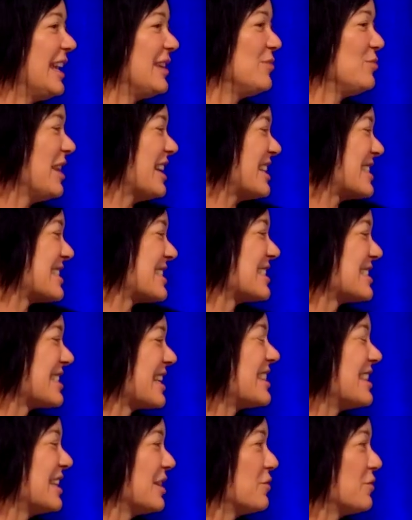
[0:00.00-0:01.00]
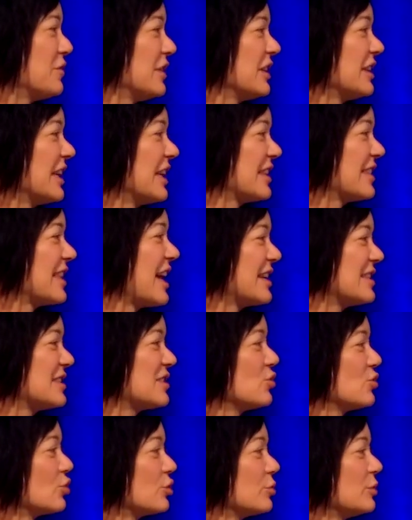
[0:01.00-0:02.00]
and makes us, I think, feel like
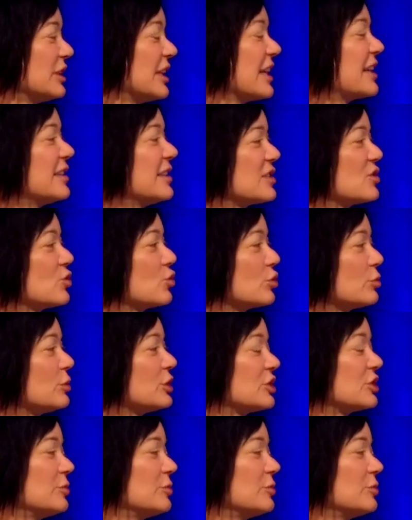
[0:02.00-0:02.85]
that is normal, like is normal.